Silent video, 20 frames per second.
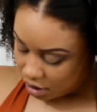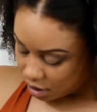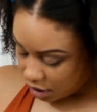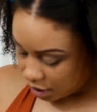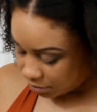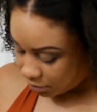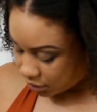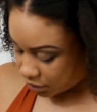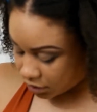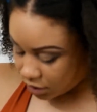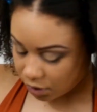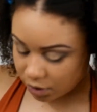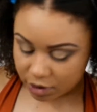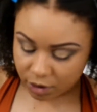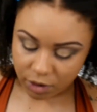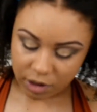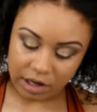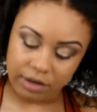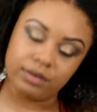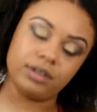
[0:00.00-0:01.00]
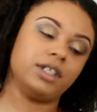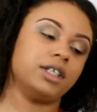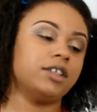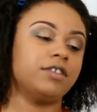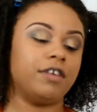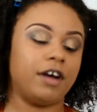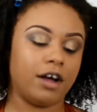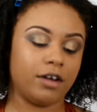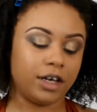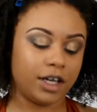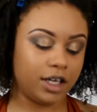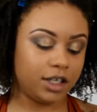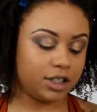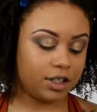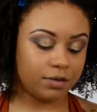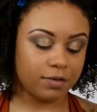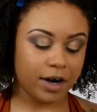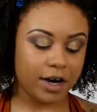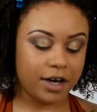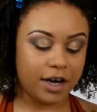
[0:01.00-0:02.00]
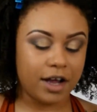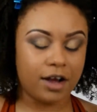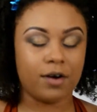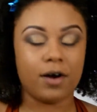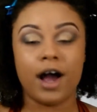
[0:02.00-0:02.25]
I'm so annoyed with this foundation right now.